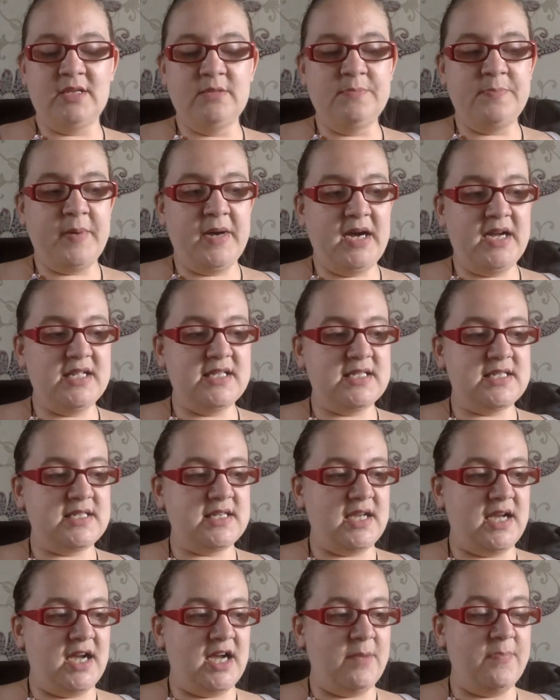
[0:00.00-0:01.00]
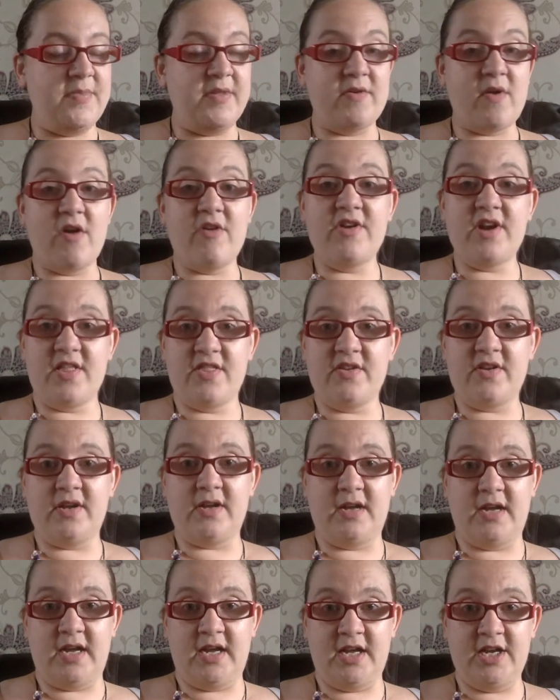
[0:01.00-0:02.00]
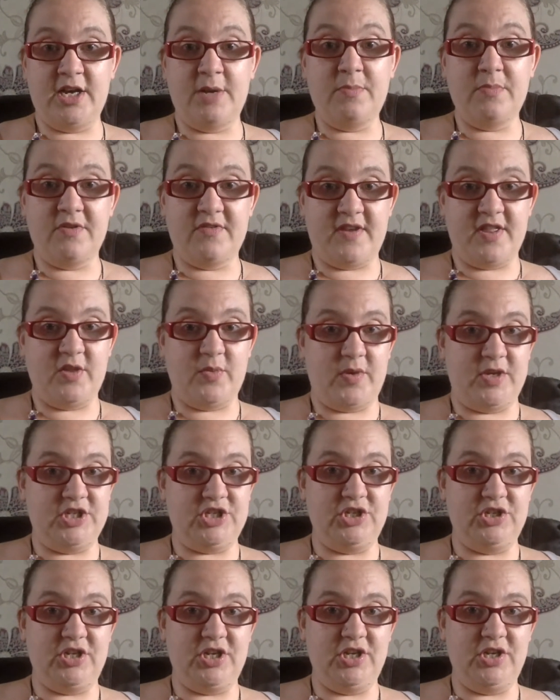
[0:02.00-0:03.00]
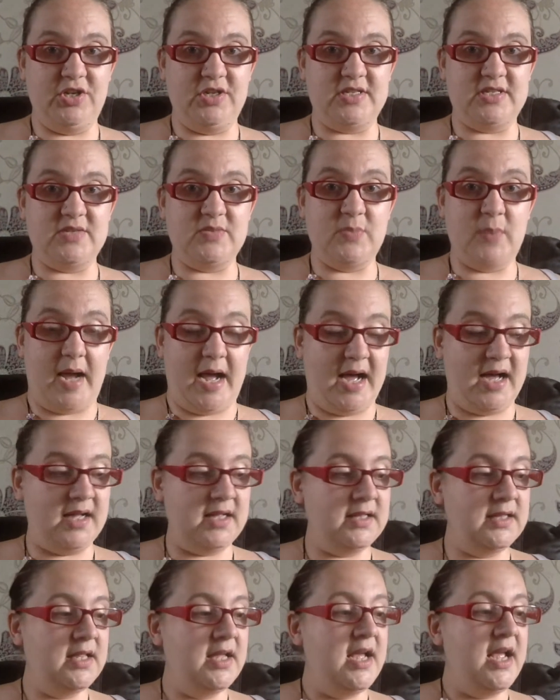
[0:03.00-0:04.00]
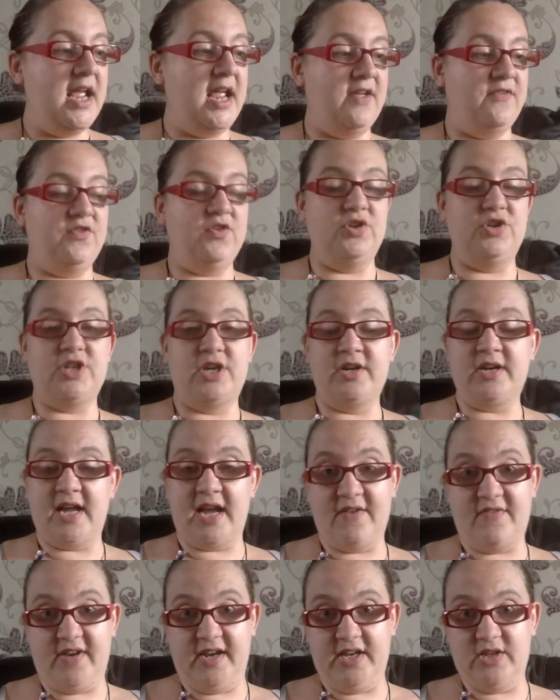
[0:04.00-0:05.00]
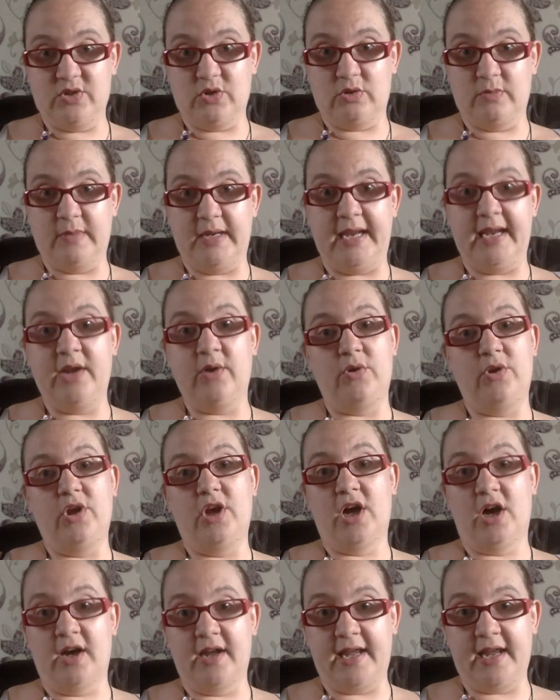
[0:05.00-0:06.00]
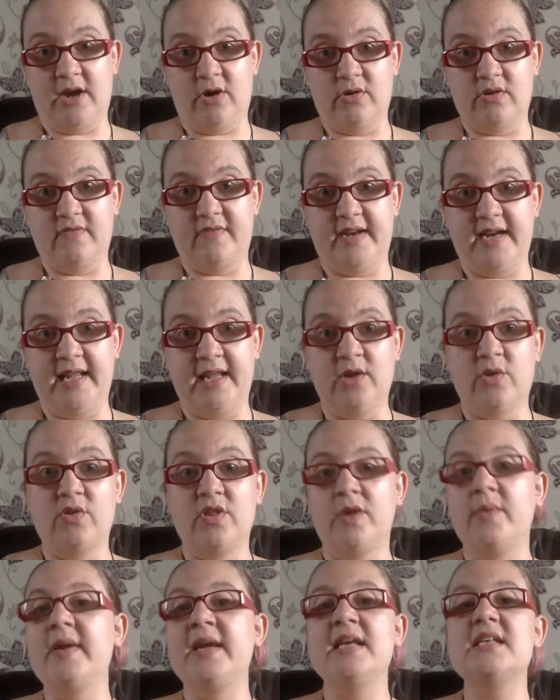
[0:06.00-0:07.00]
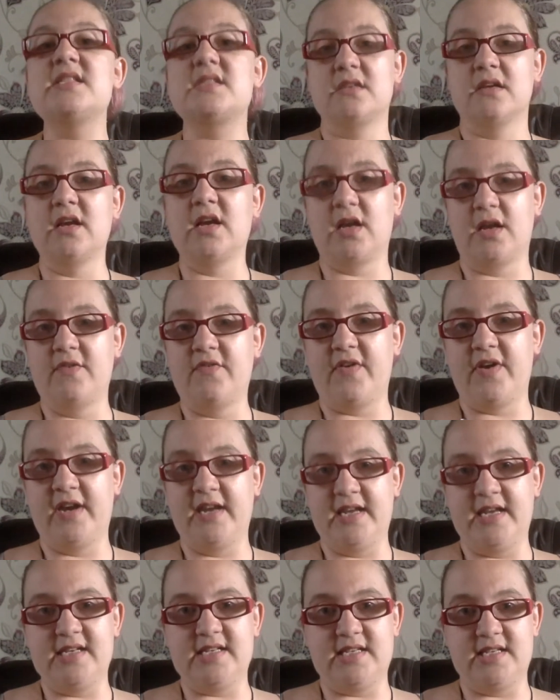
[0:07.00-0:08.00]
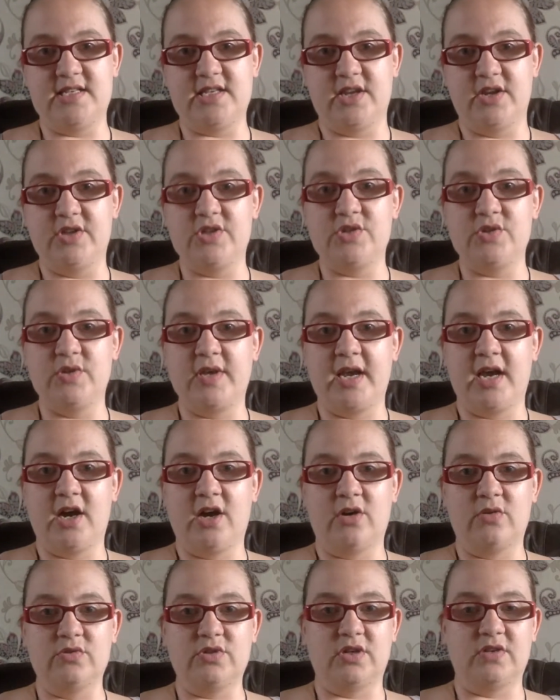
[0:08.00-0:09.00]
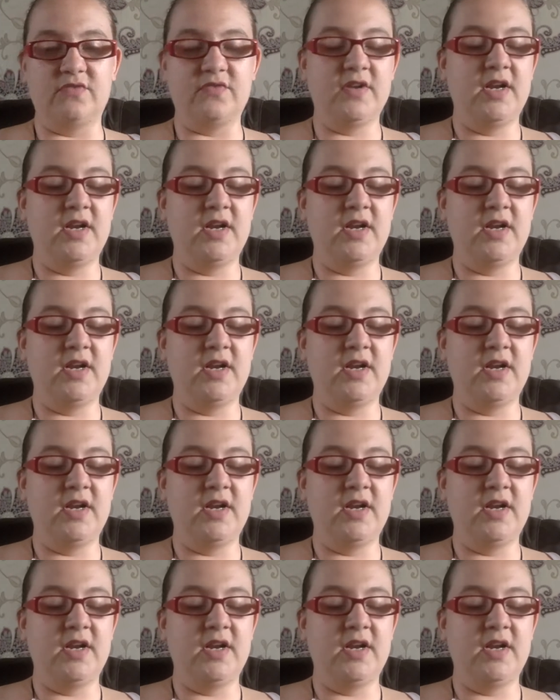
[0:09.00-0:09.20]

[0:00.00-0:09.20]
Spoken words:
But there are a number of other ones you can use as well if you don't have any tourmaline or you can't get hold of any, although it is a very easy stone to get hold of.